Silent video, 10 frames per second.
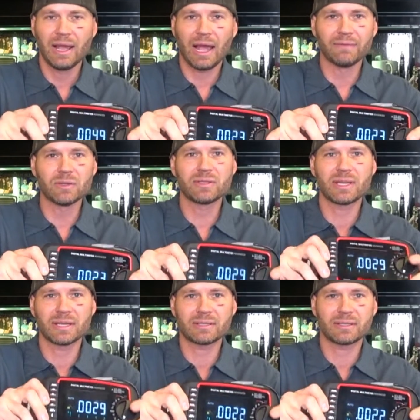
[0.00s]
I've used
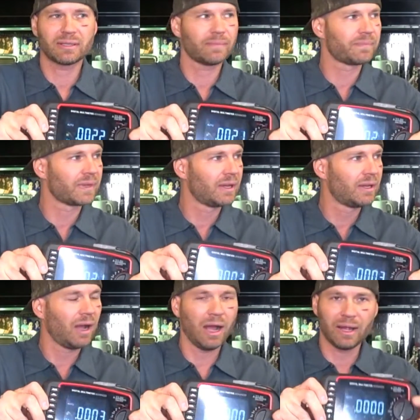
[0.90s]
this
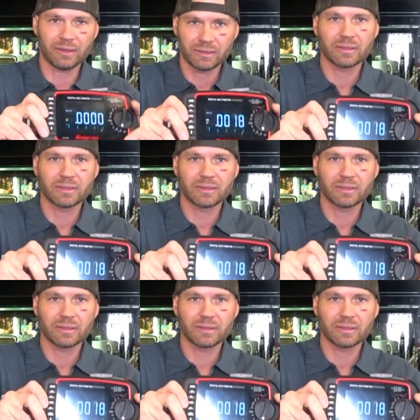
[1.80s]
on